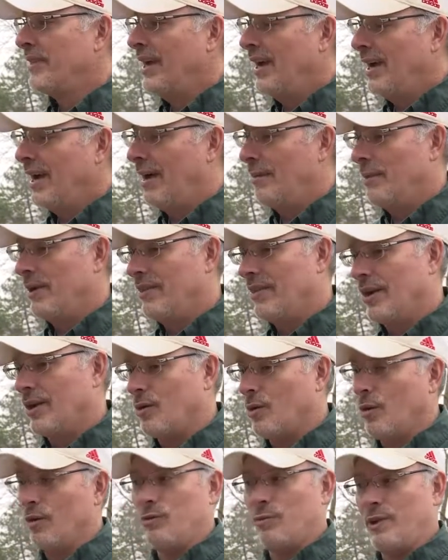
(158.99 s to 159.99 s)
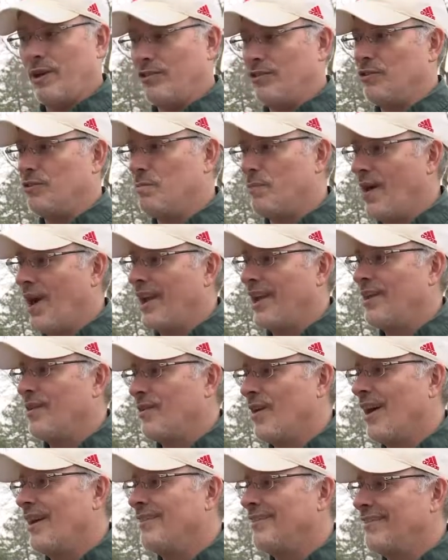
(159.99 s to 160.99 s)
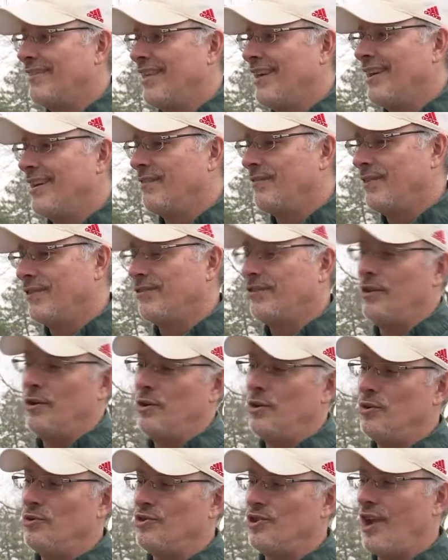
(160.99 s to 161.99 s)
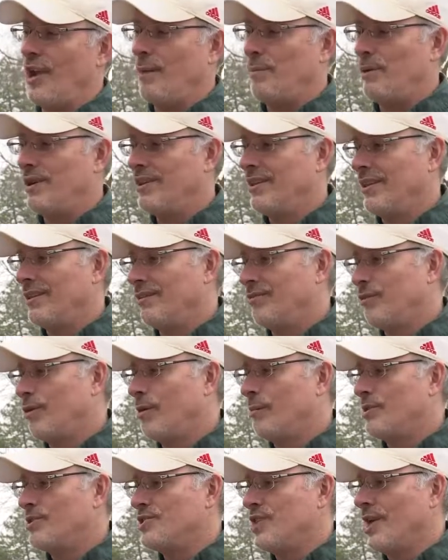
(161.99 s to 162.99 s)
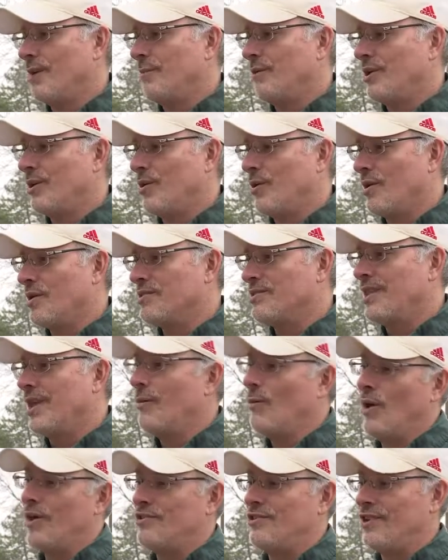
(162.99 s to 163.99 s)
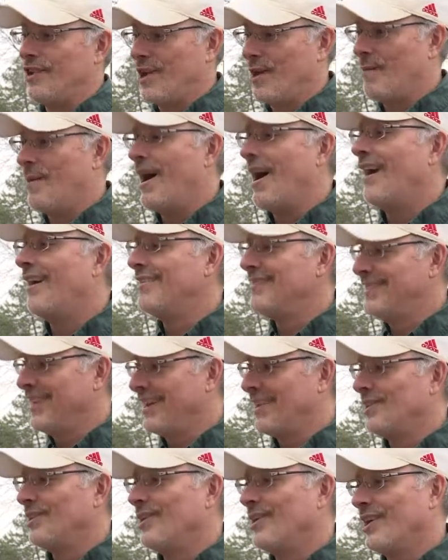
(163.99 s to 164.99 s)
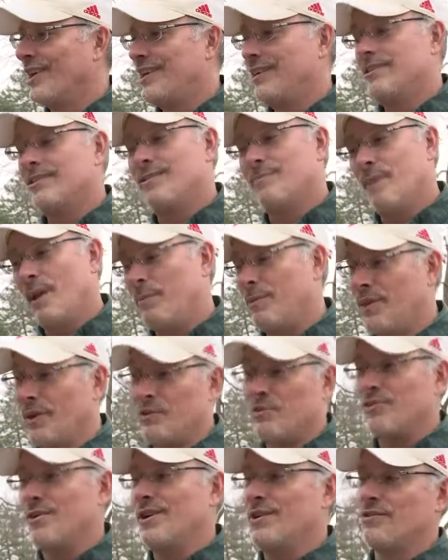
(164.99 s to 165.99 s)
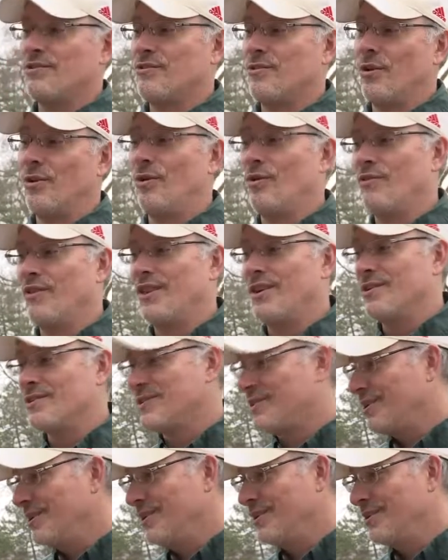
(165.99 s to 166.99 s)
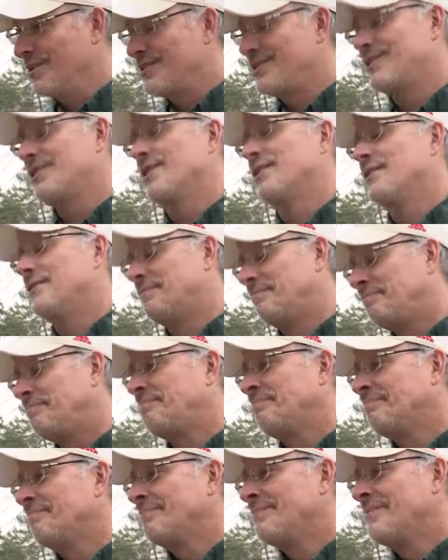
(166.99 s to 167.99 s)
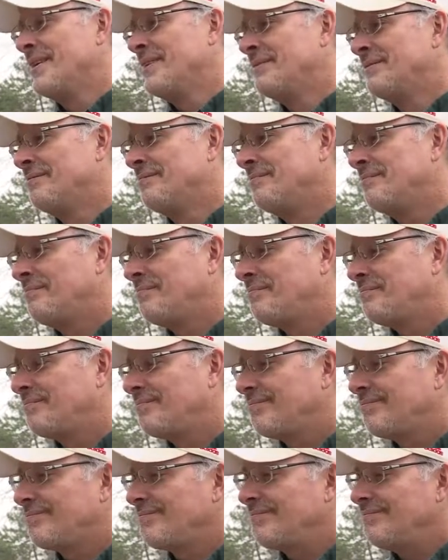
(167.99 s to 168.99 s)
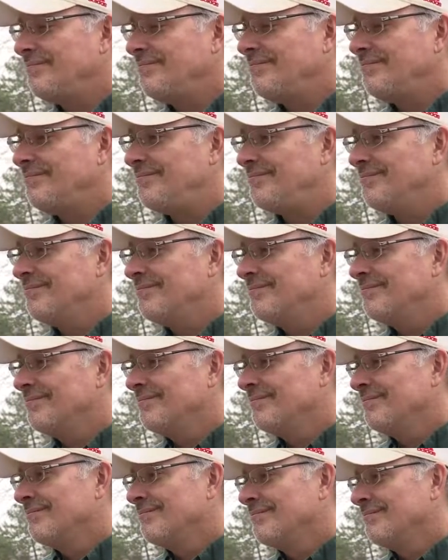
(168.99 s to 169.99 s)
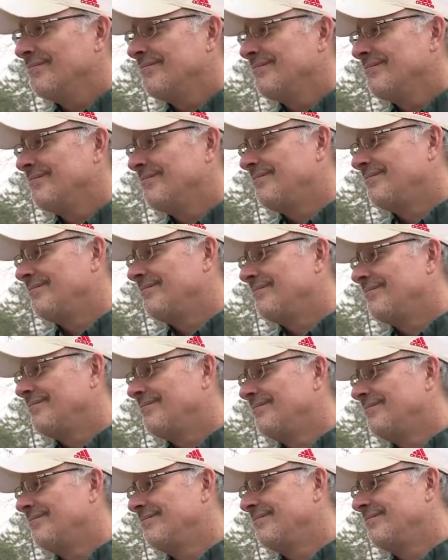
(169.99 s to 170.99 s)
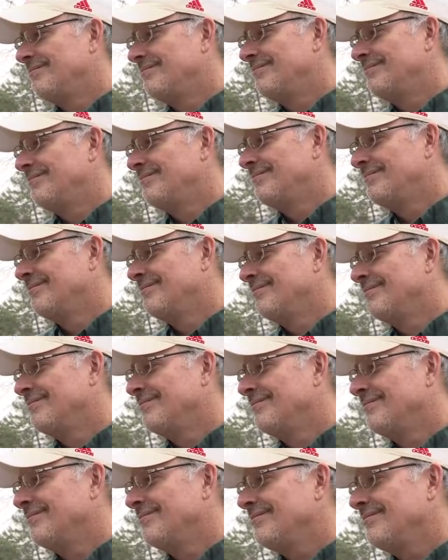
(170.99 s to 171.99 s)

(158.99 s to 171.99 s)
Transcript: Um, and then, of course, because it's bragging rights, then if it's the new champion and the former champion, of course, they want you to come out and take a look because maybe their tree has grown over the years too. So, tell me a little bit about why programs like this are so important in our state.